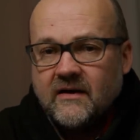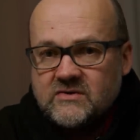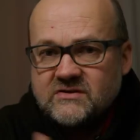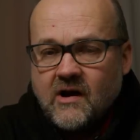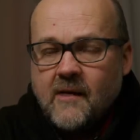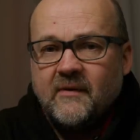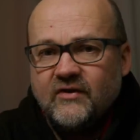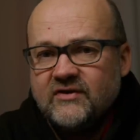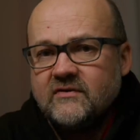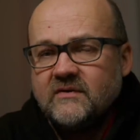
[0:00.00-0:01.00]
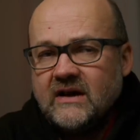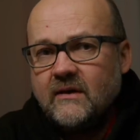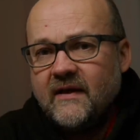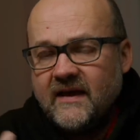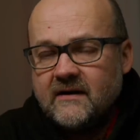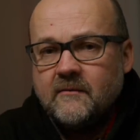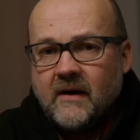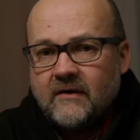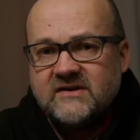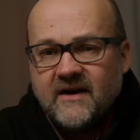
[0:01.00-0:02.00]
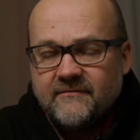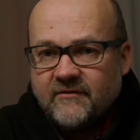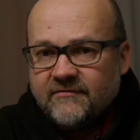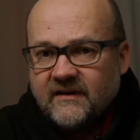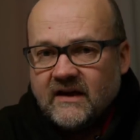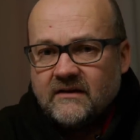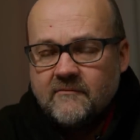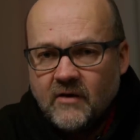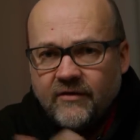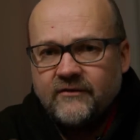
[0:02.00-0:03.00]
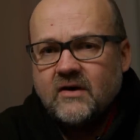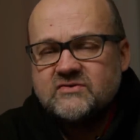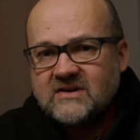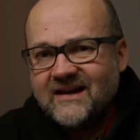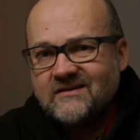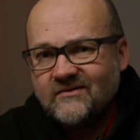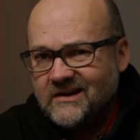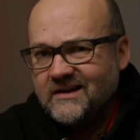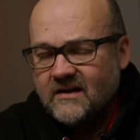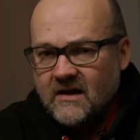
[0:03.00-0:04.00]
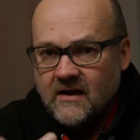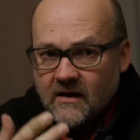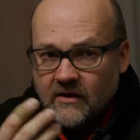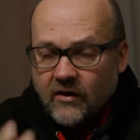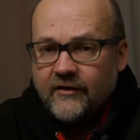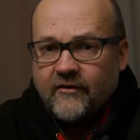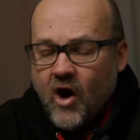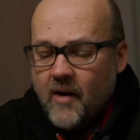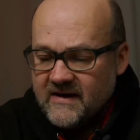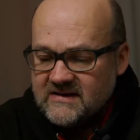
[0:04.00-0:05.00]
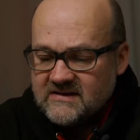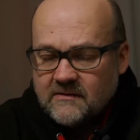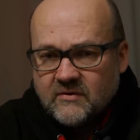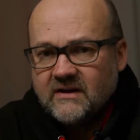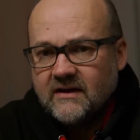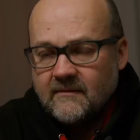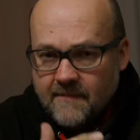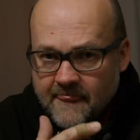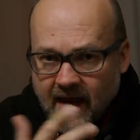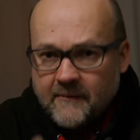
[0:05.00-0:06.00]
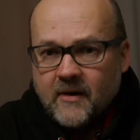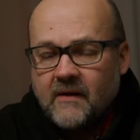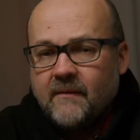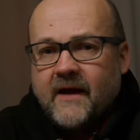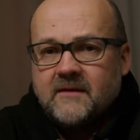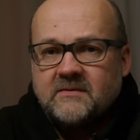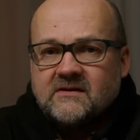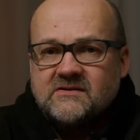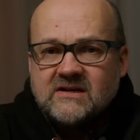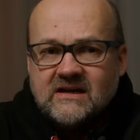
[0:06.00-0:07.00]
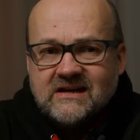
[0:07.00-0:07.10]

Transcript: It was the composition video and then about depth of field, and both of those got really a lot of comments, and I'm really happy about that, because